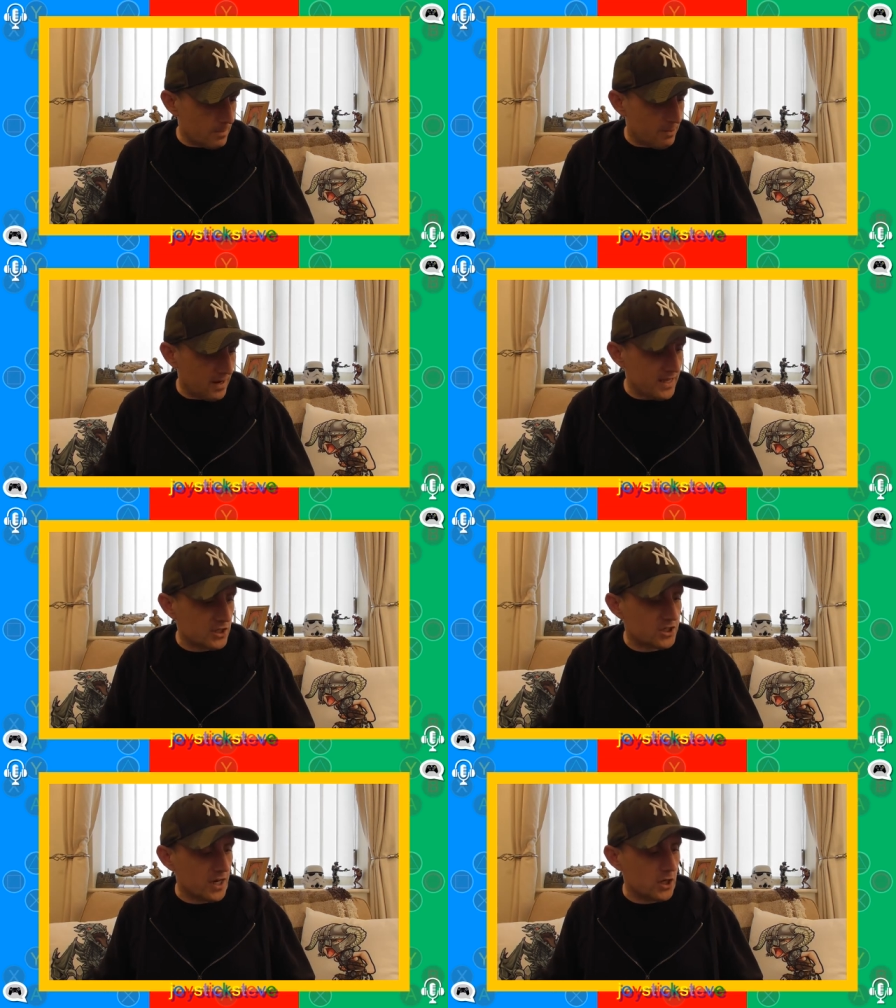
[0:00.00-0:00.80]

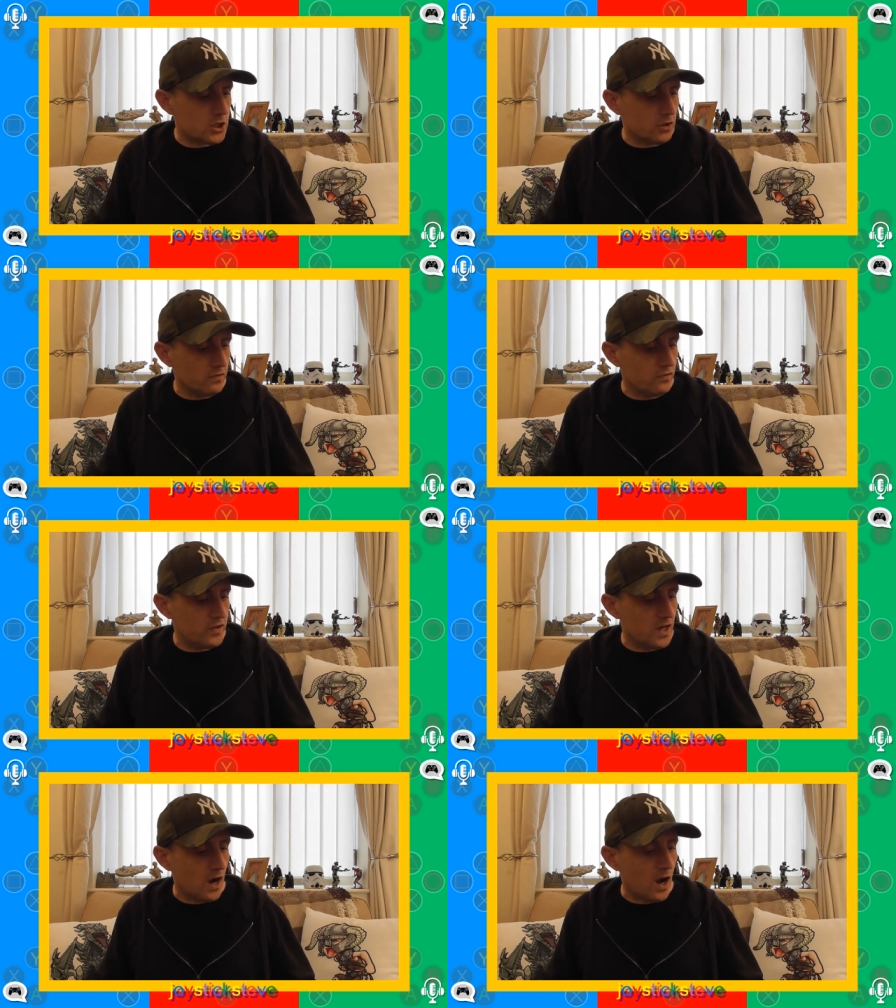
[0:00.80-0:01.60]
PlayStation
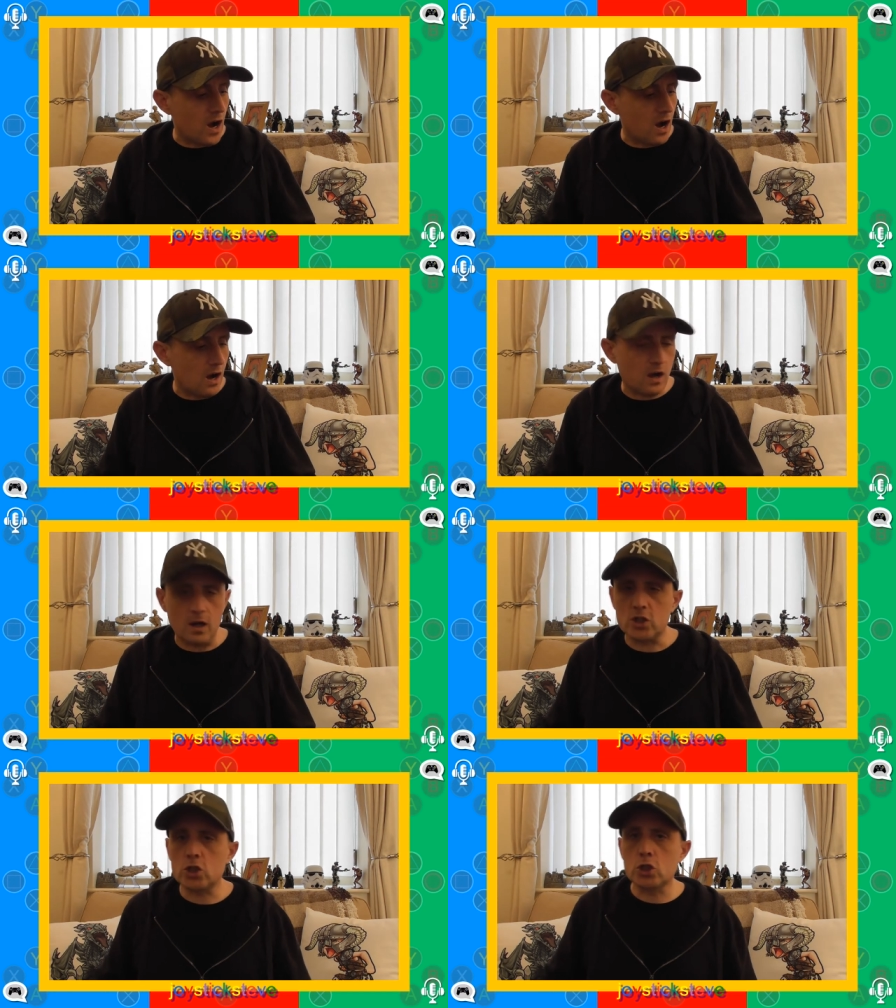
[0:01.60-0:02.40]

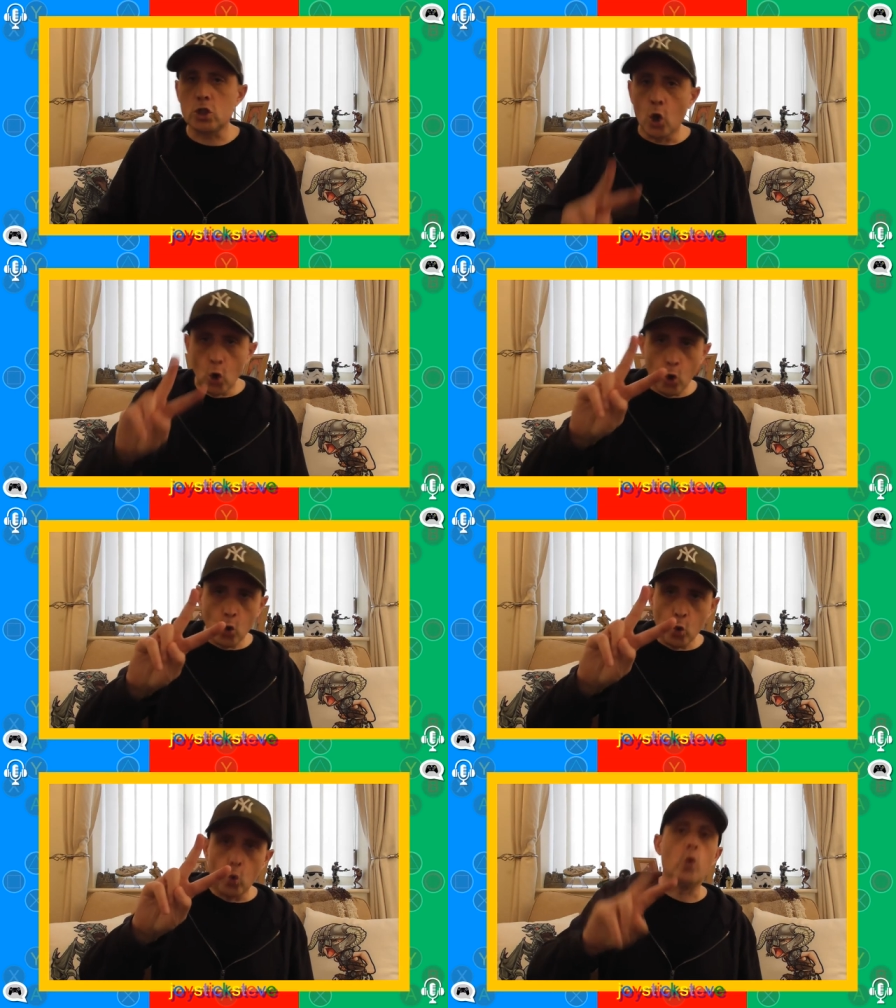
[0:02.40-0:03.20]
VR
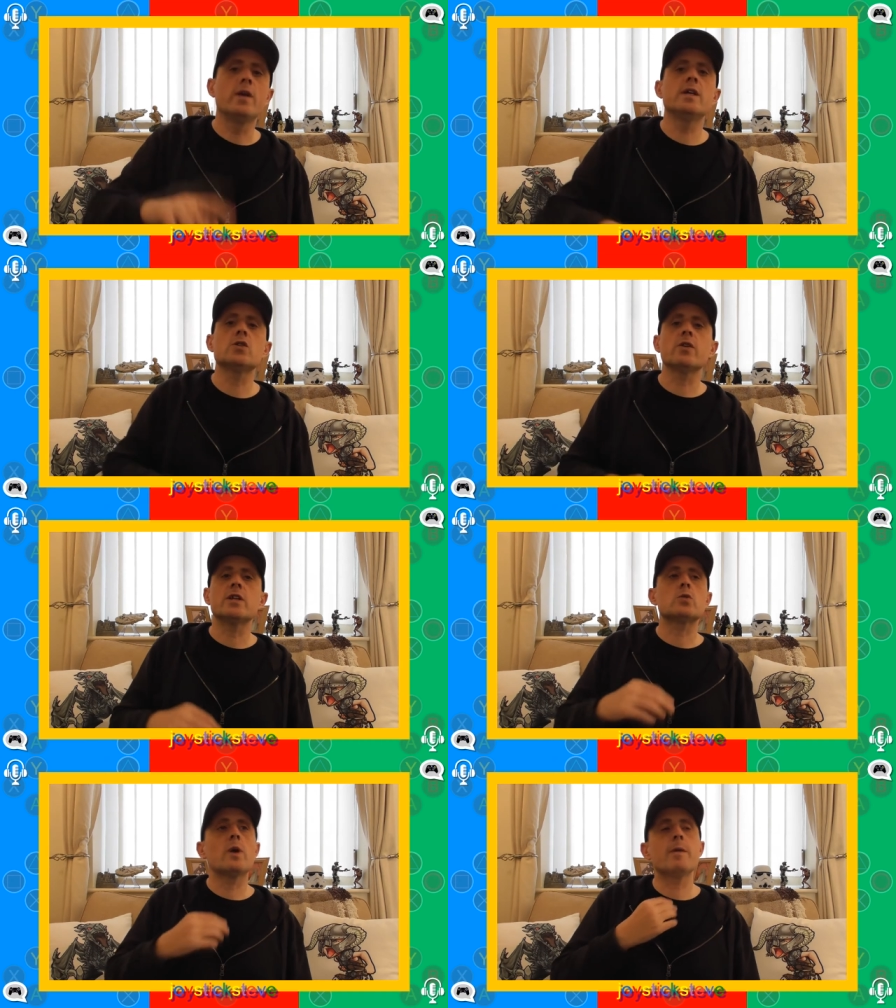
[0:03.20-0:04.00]
2 is on
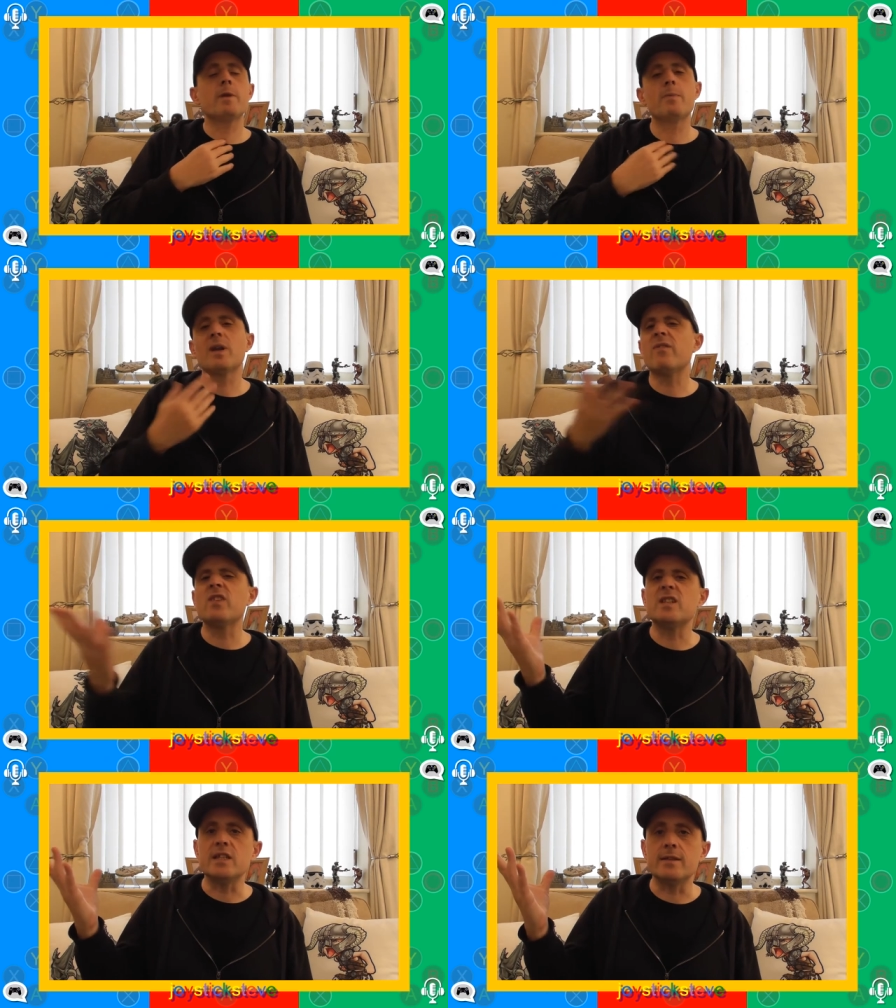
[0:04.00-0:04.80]
its way, people, if
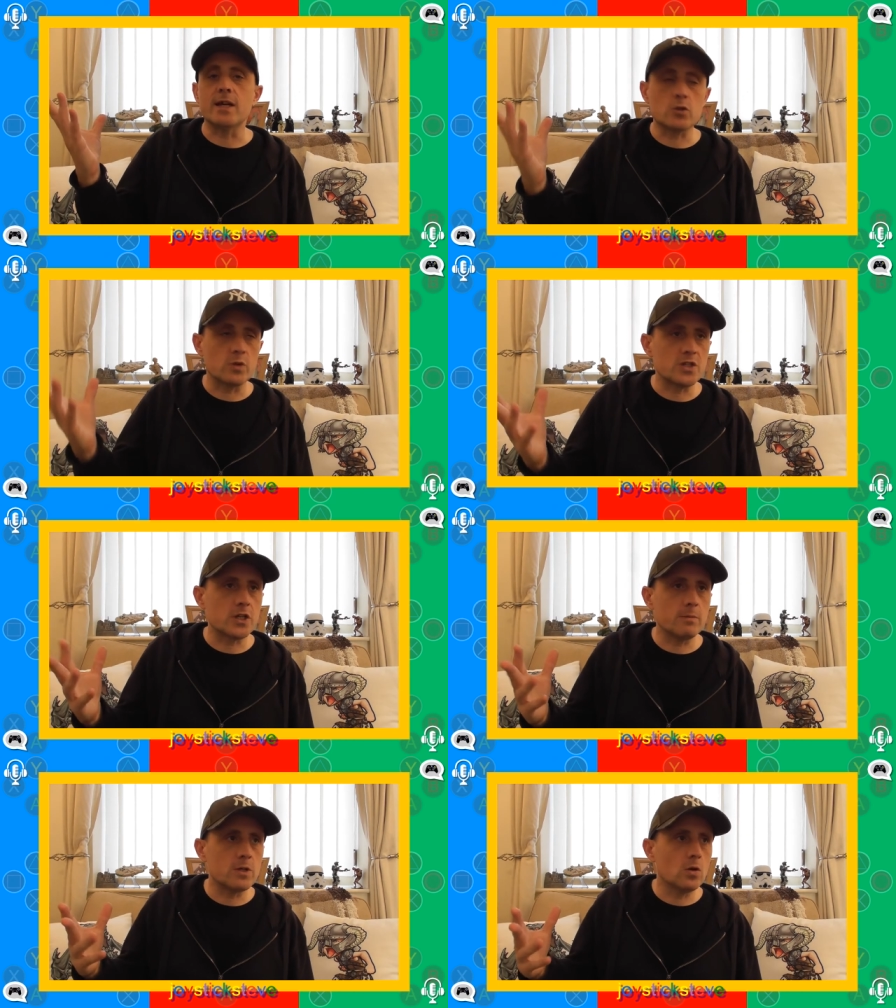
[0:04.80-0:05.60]
indeed that's what it's
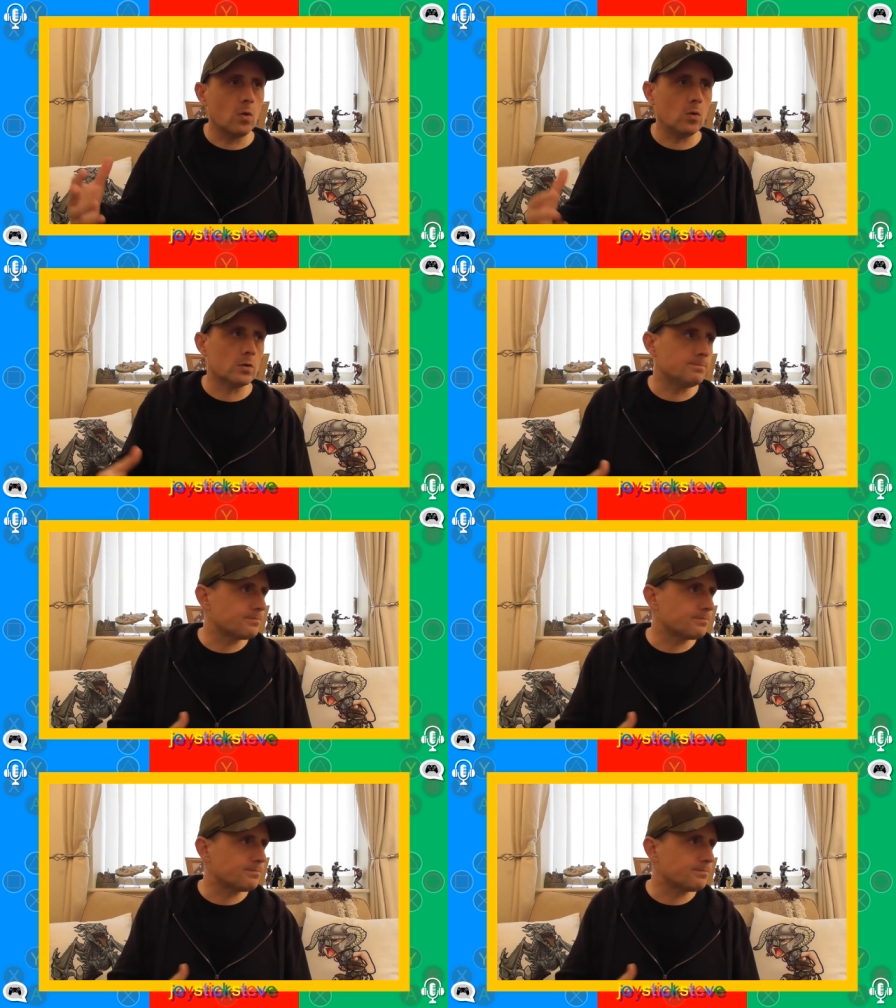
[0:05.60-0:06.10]
going to be called.